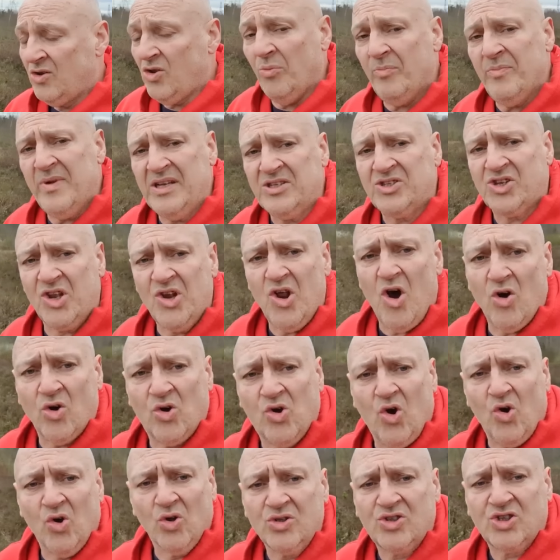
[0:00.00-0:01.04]
Don't means they're
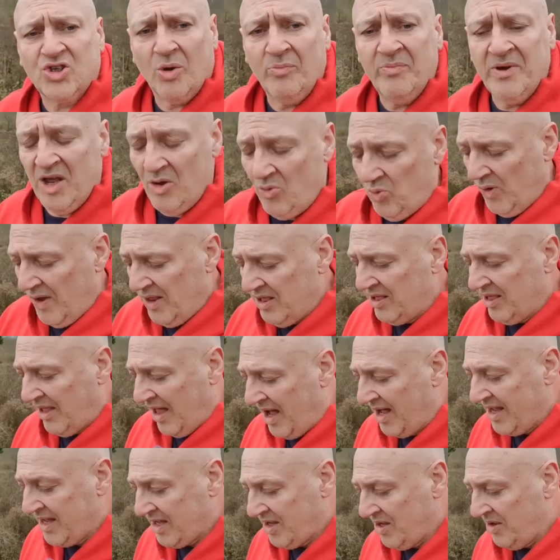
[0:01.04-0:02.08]
not good. Somebody will
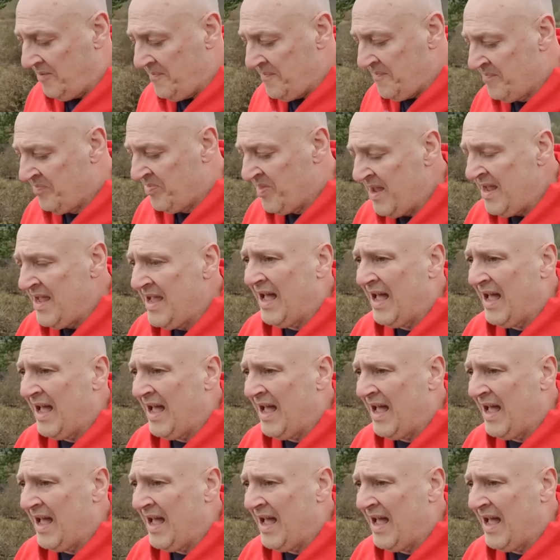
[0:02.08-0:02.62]
like them.